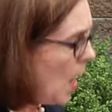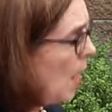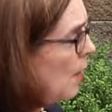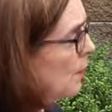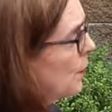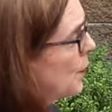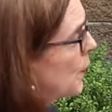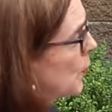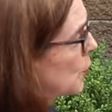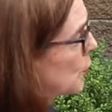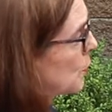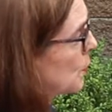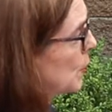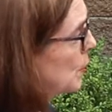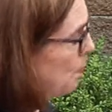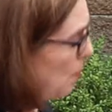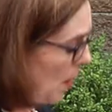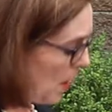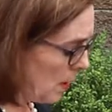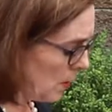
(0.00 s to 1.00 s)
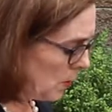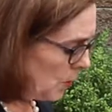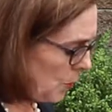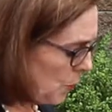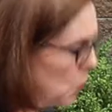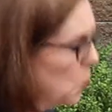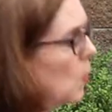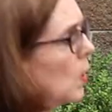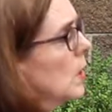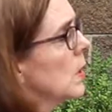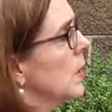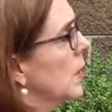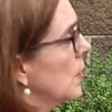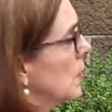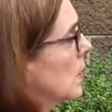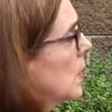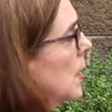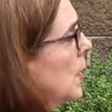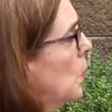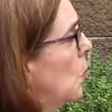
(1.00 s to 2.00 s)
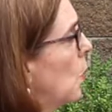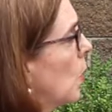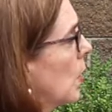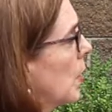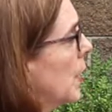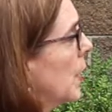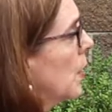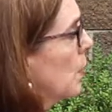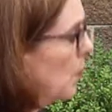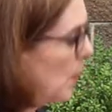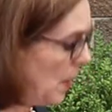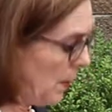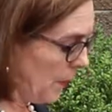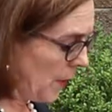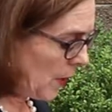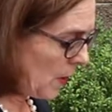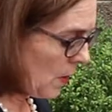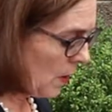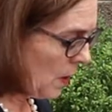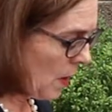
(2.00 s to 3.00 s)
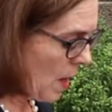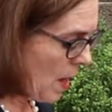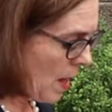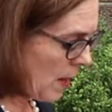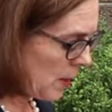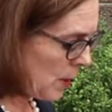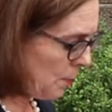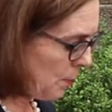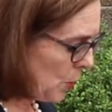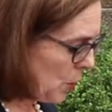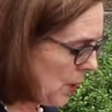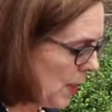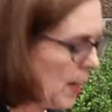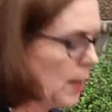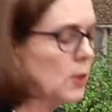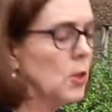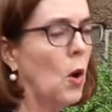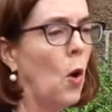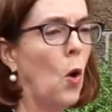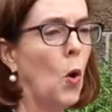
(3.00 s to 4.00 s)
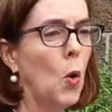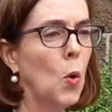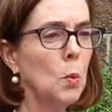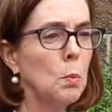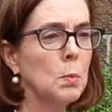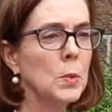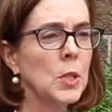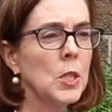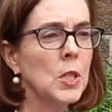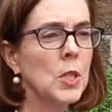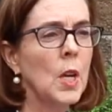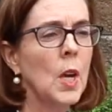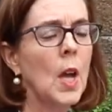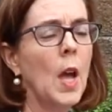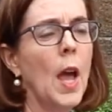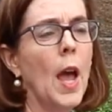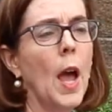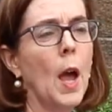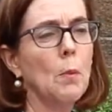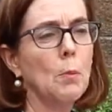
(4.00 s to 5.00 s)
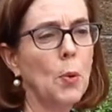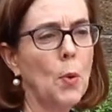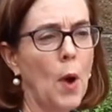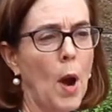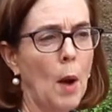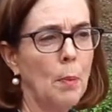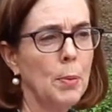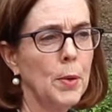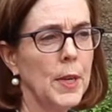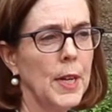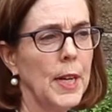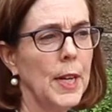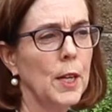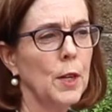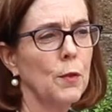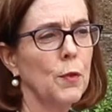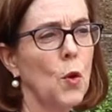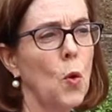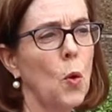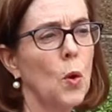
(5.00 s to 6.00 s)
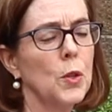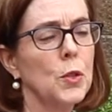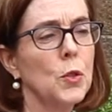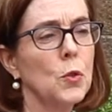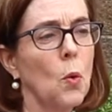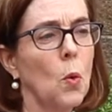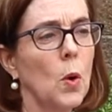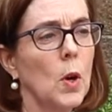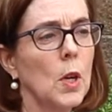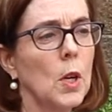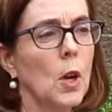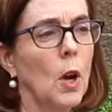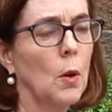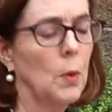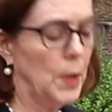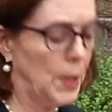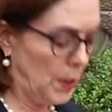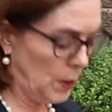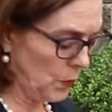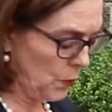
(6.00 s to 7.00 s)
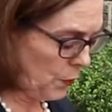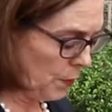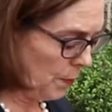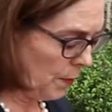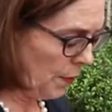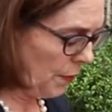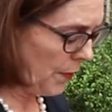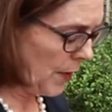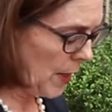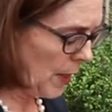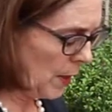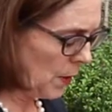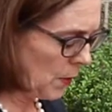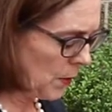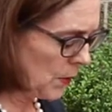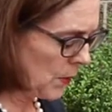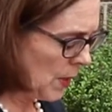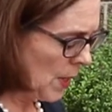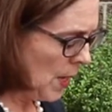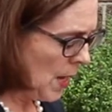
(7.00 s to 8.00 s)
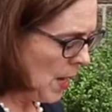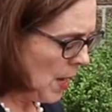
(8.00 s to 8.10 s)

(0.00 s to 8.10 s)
and first responders who are literally working around the clock to protect homes and property, and of course Oregonians from the fires.